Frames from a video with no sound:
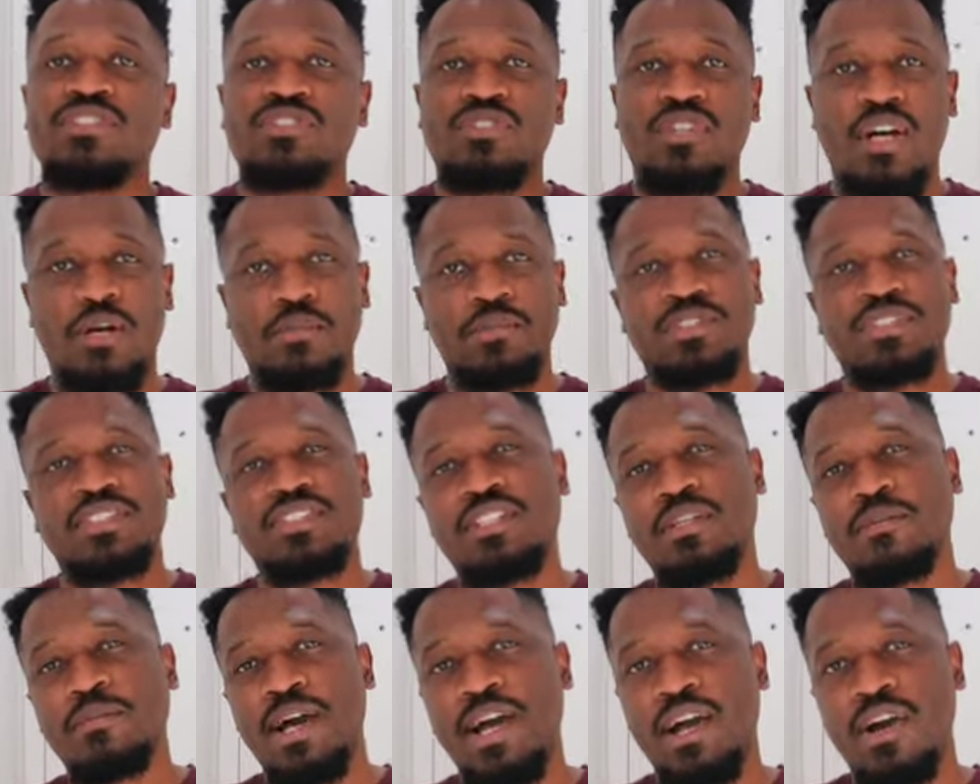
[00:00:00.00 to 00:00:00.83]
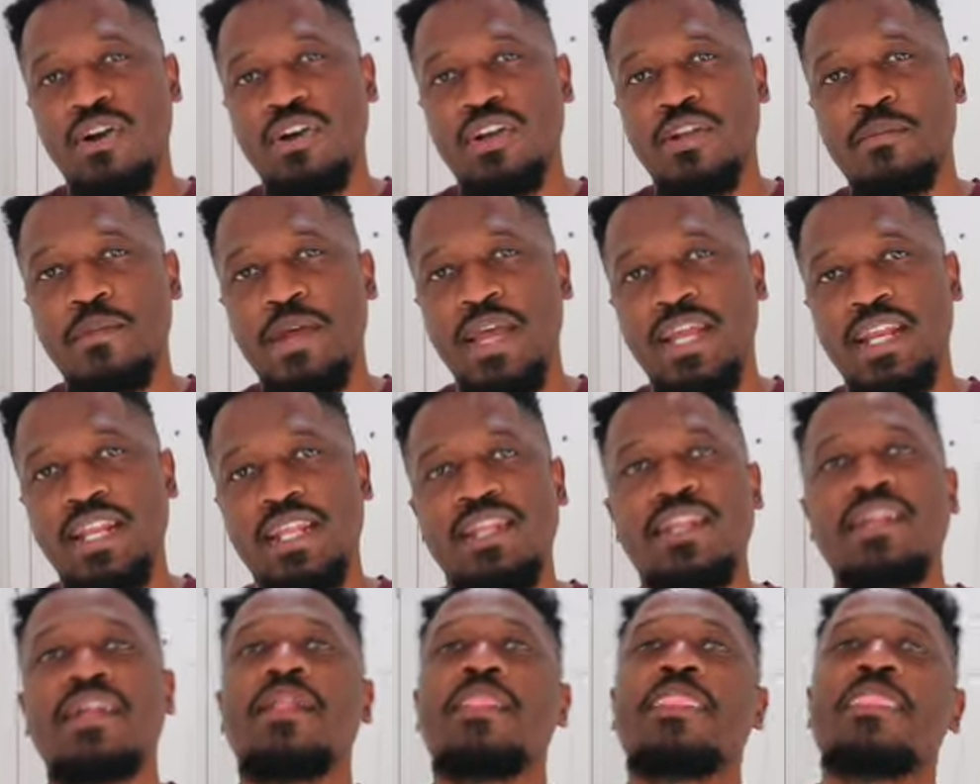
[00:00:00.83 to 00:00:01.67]
So I'm
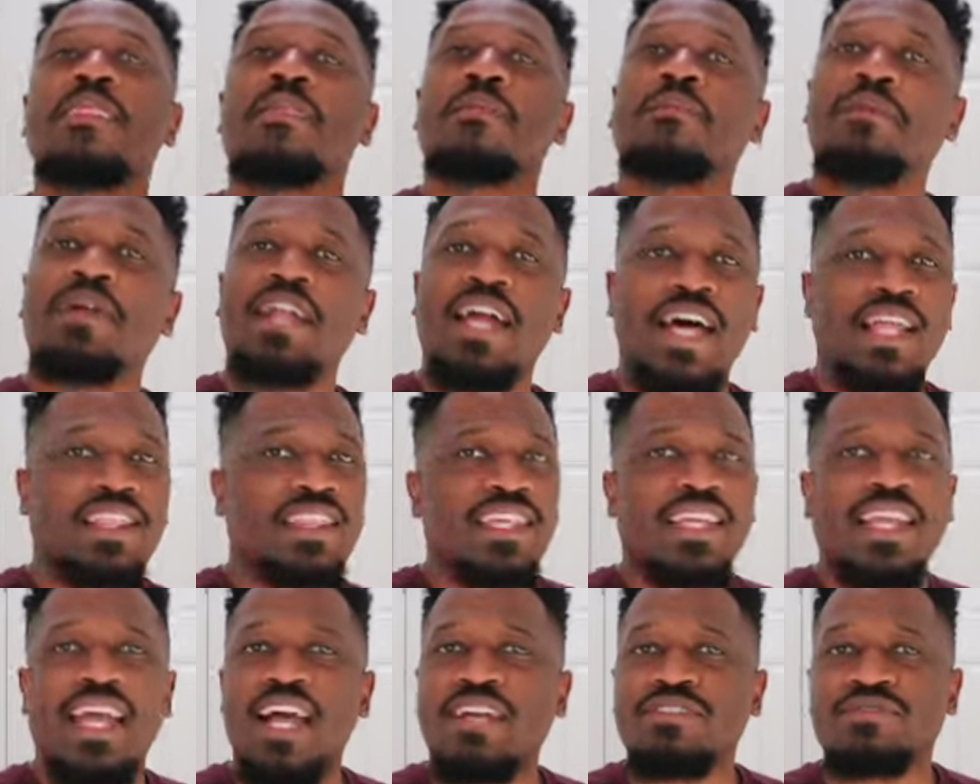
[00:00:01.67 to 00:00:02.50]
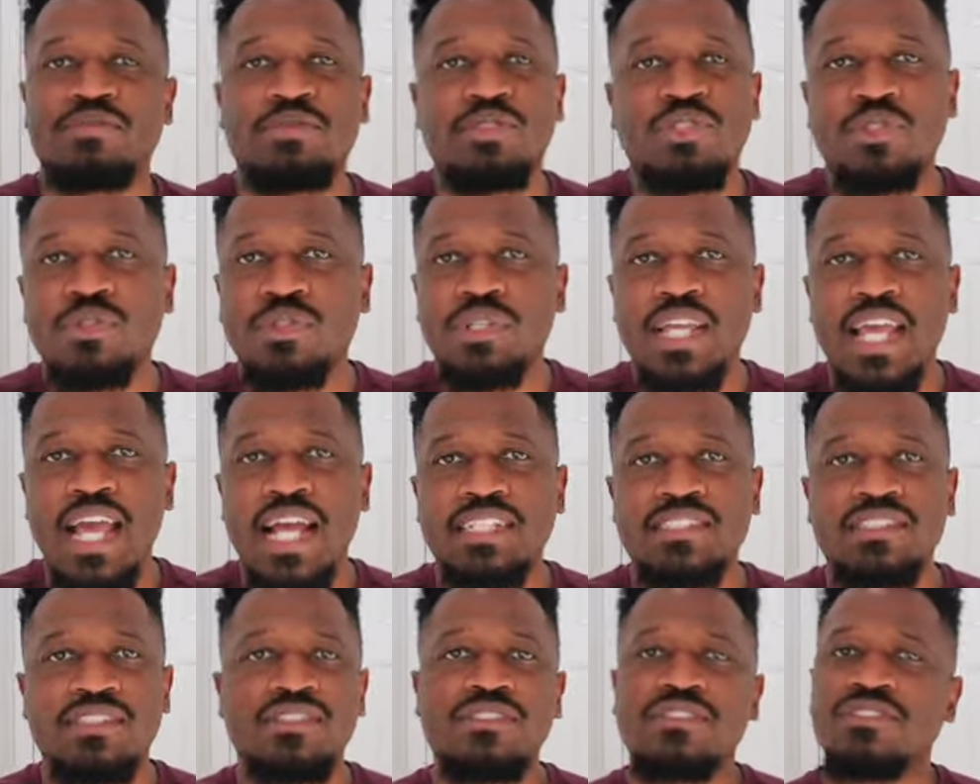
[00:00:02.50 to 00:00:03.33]
semi-automated, but I think I have some cool
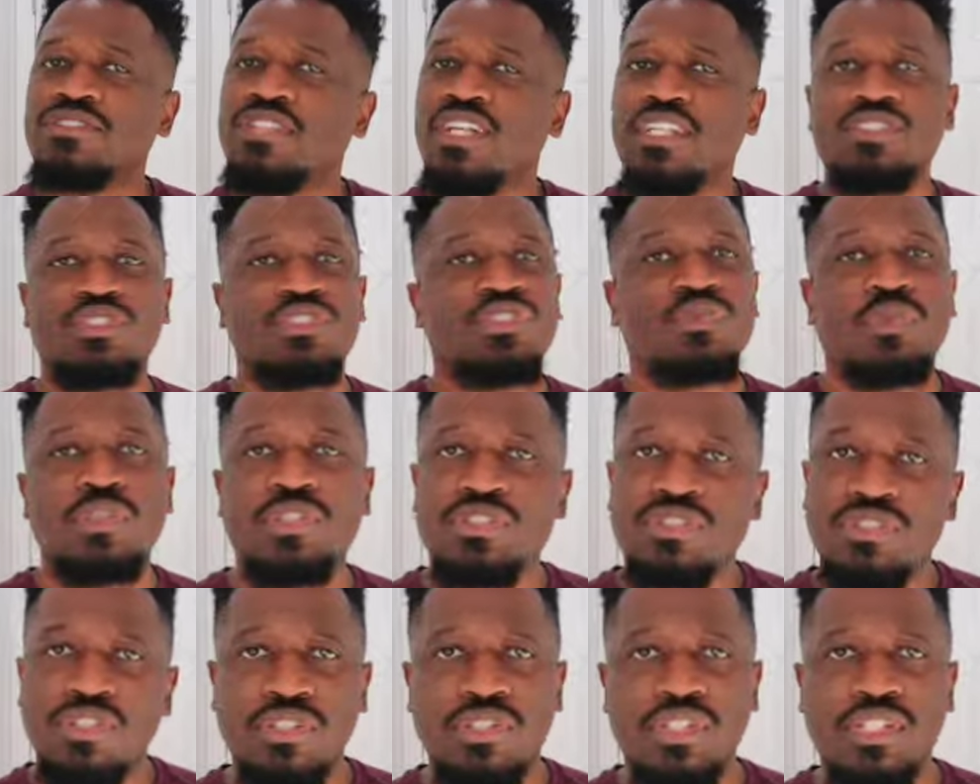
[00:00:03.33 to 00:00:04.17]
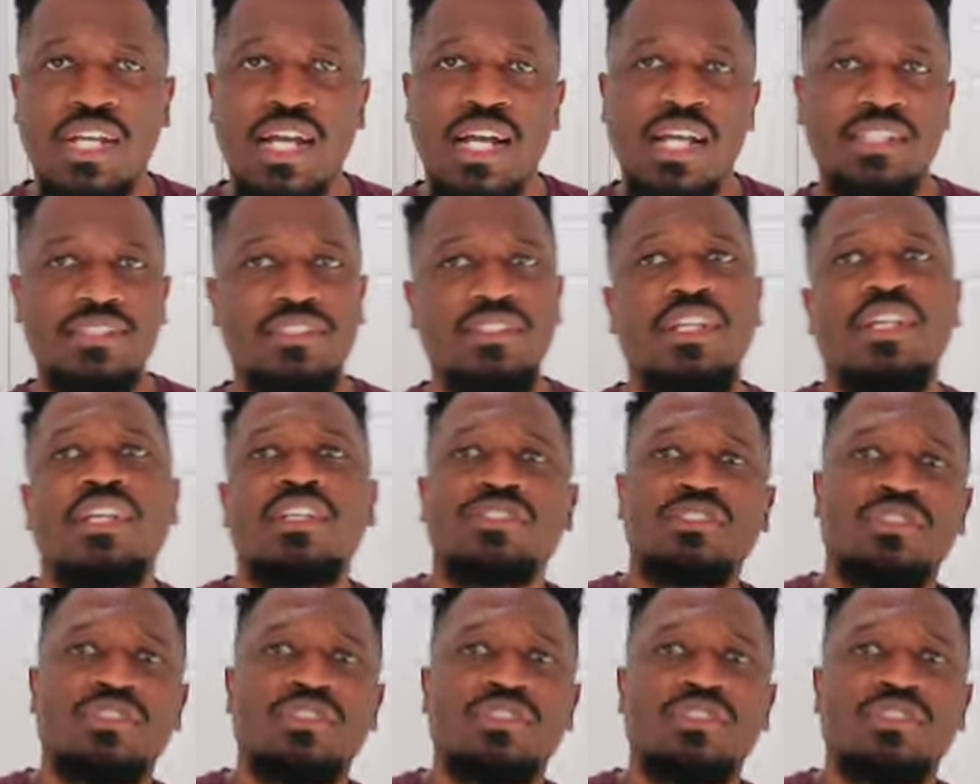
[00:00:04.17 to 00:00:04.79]
gadgets, so I just want to show you guys.